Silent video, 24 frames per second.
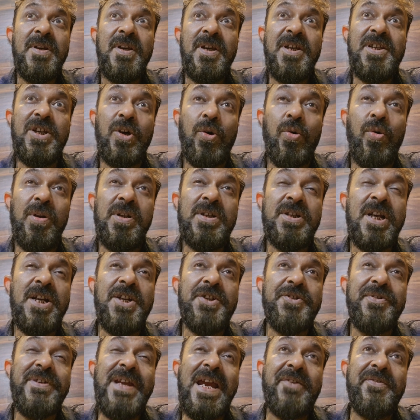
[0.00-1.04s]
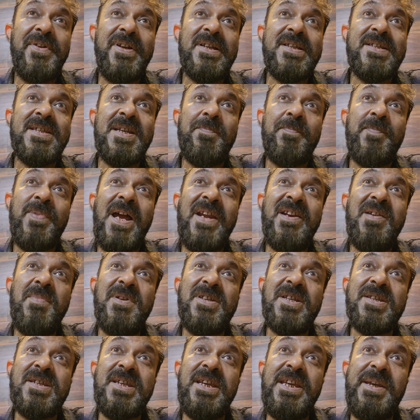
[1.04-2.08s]
In the whole country, aggregate supply remains
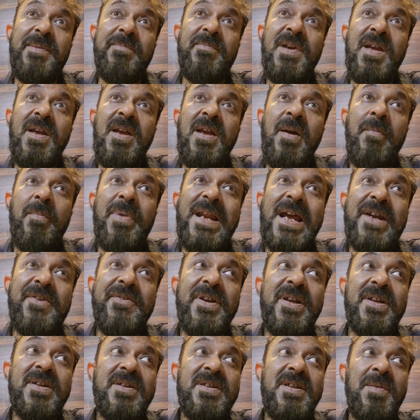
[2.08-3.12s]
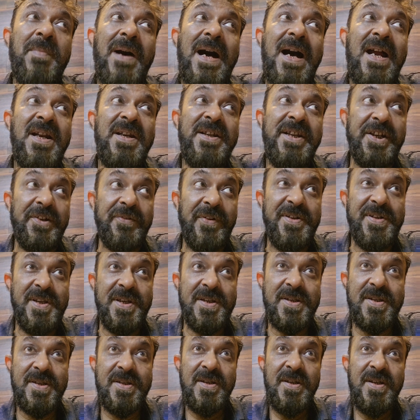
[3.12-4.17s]
the same, but aggregate demand
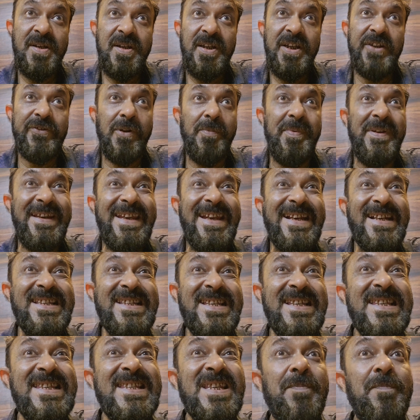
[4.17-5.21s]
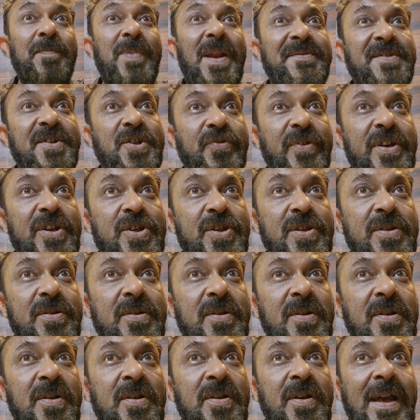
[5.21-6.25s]
decreases. It will be excess supply
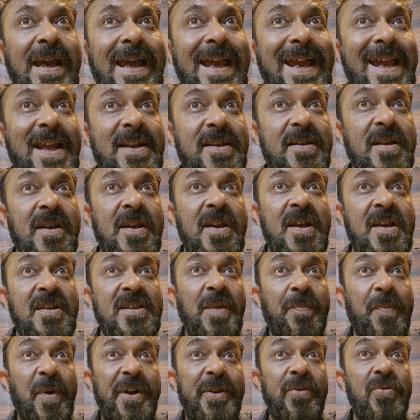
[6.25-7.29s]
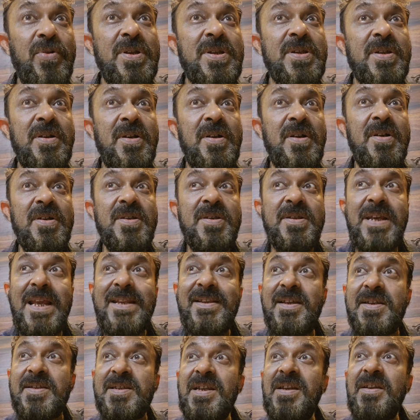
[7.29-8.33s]
situation. And the producers and
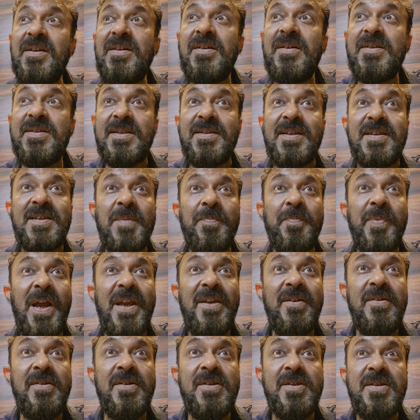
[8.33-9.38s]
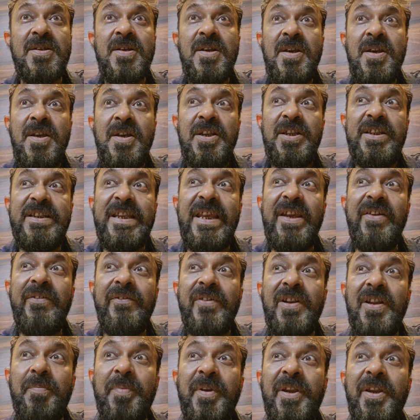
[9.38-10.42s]
the sellers and the suppliers, they
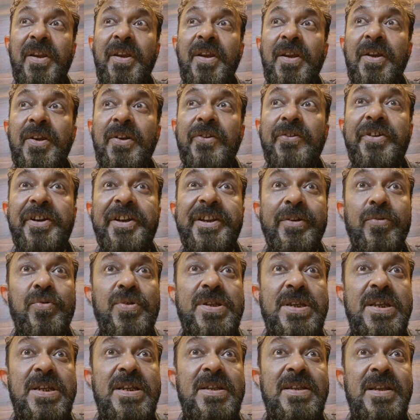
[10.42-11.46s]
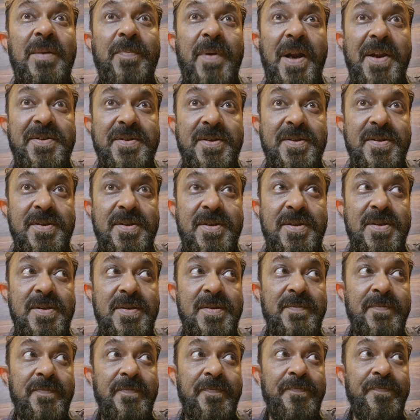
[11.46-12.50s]
will be reducing the prices.
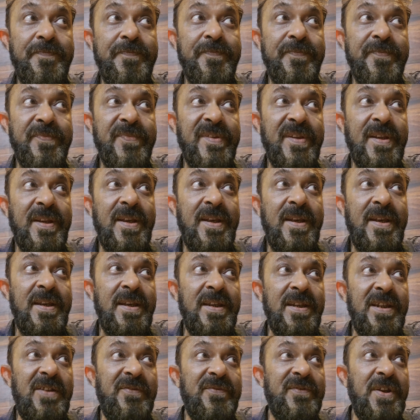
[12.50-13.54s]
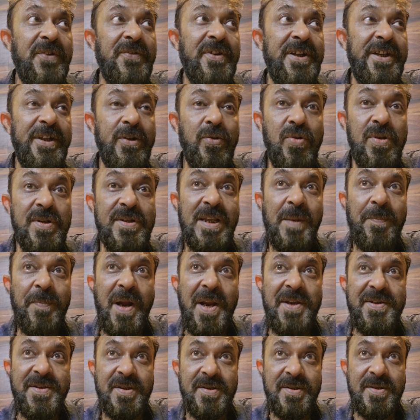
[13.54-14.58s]
If they reduce the
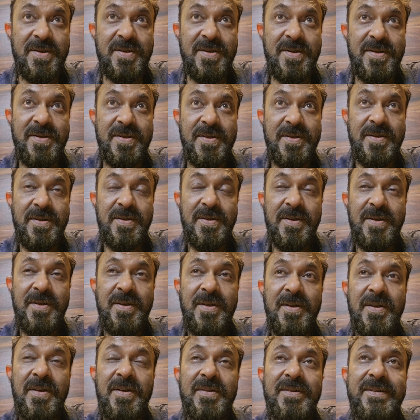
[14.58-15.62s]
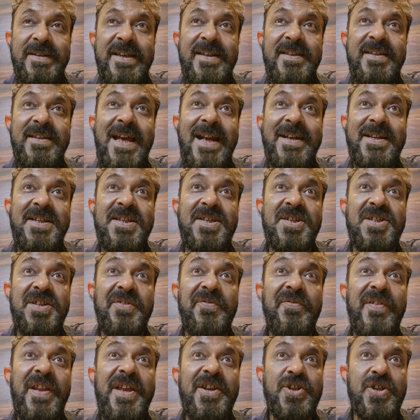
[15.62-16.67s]
prices, then that is
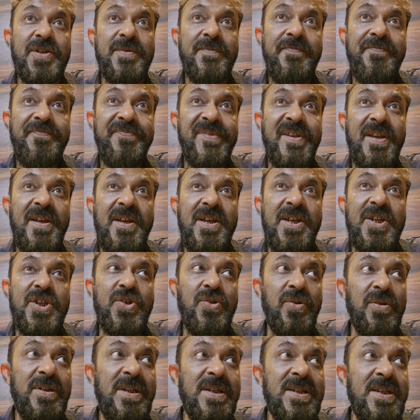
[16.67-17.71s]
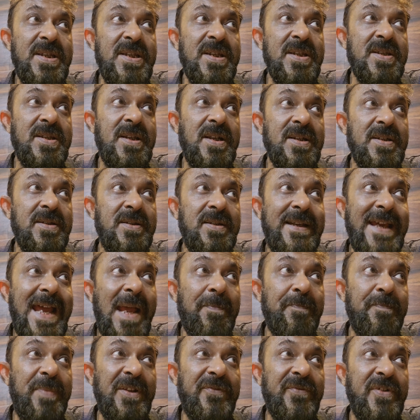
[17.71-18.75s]
deflation. So this is the
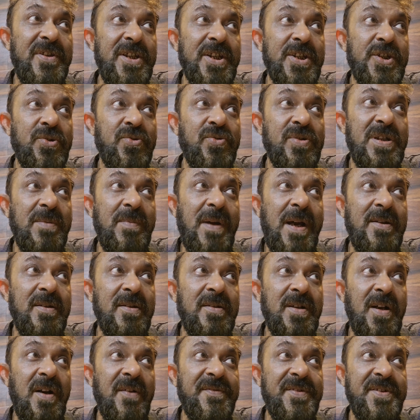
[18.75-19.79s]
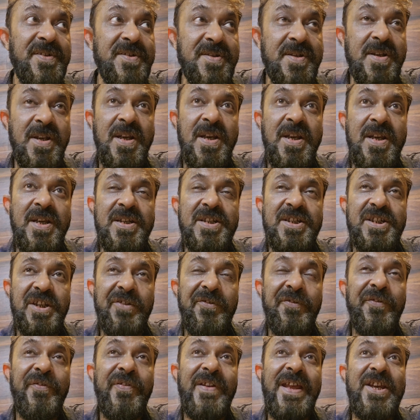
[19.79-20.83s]
gap between the two demand curves, is
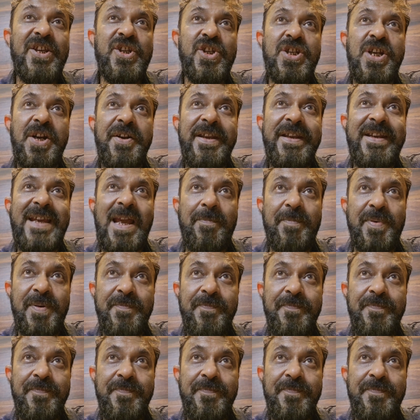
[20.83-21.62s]
deflationary gap.